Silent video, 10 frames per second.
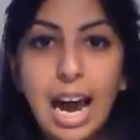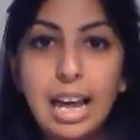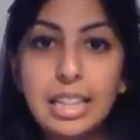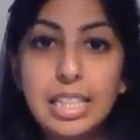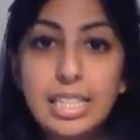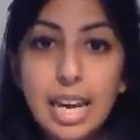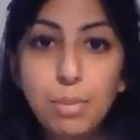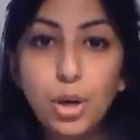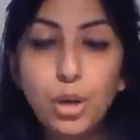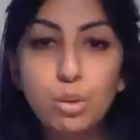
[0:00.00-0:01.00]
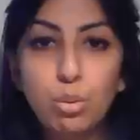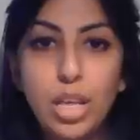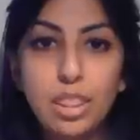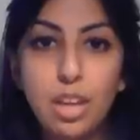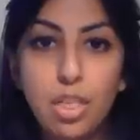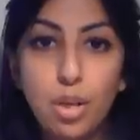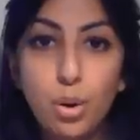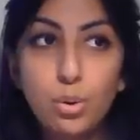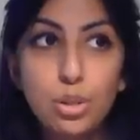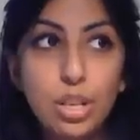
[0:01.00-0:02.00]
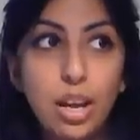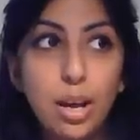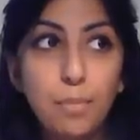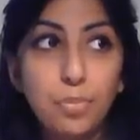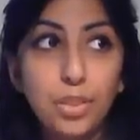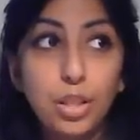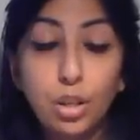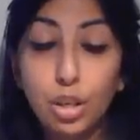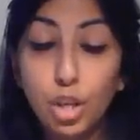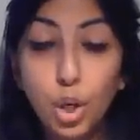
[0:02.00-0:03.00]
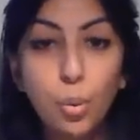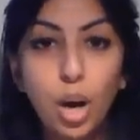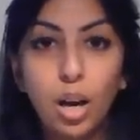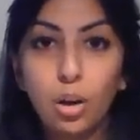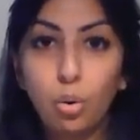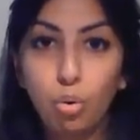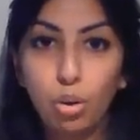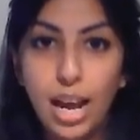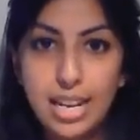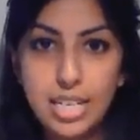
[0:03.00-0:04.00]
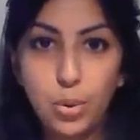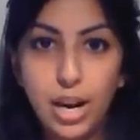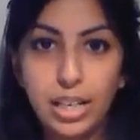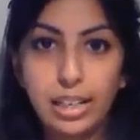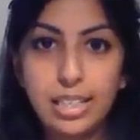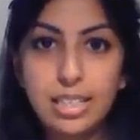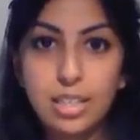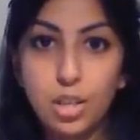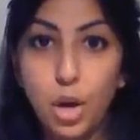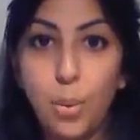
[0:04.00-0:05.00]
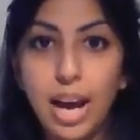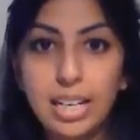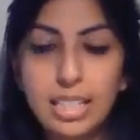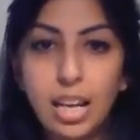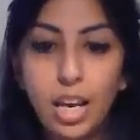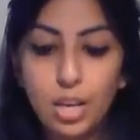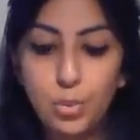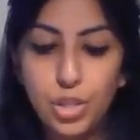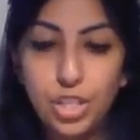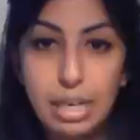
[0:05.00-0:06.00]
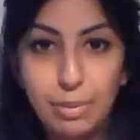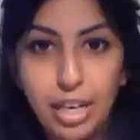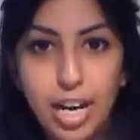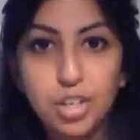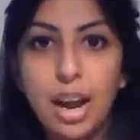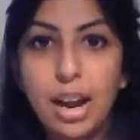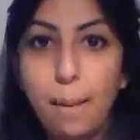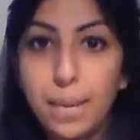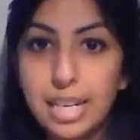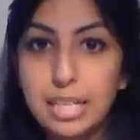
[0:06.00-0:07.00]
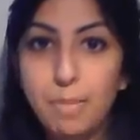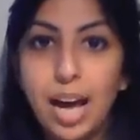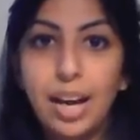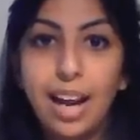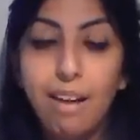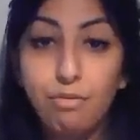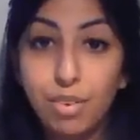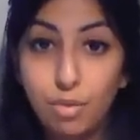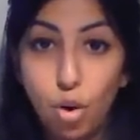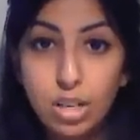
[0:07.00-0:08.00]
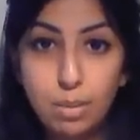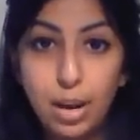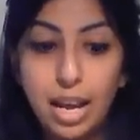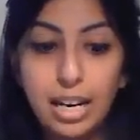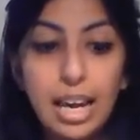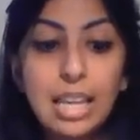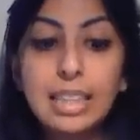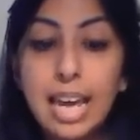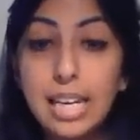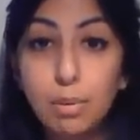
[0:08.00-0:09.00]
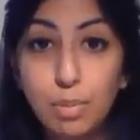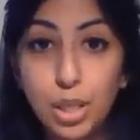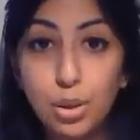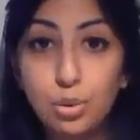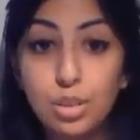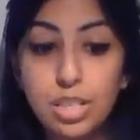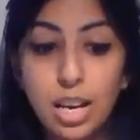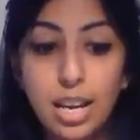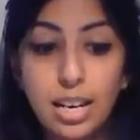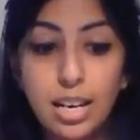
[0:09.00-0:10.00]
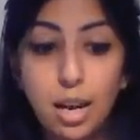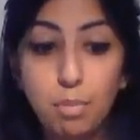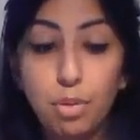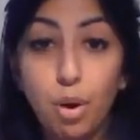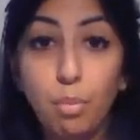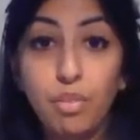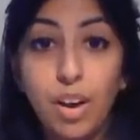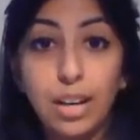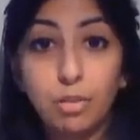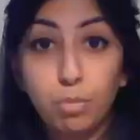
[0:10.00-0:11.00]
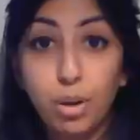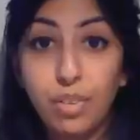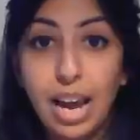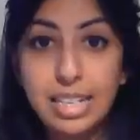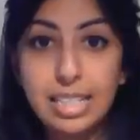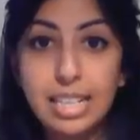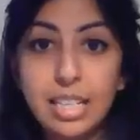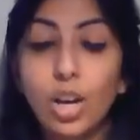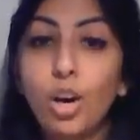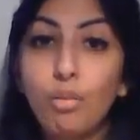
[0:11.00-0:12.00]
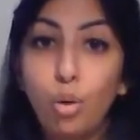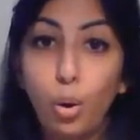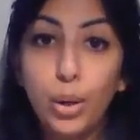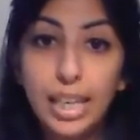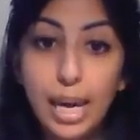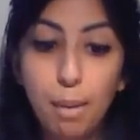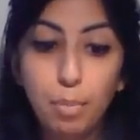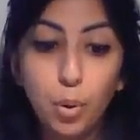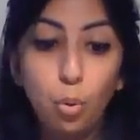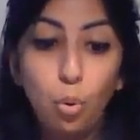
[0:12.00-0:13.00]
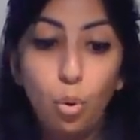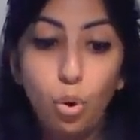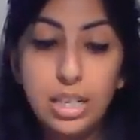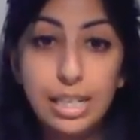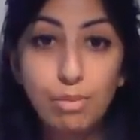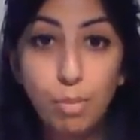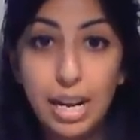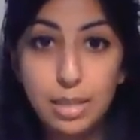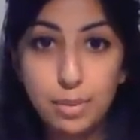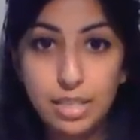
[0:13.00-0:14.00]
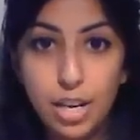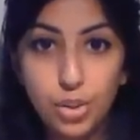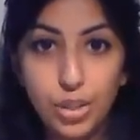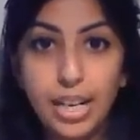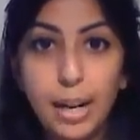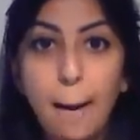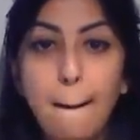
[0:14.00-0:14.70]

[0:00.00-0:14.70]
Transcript: And the same goes with those um, the newer oral anticoagulants, the NOACs, which are dabigatran, apixaban and rivaroxaban. They can be used in um, thromboprophylaxis following hip or knee replacement surgery.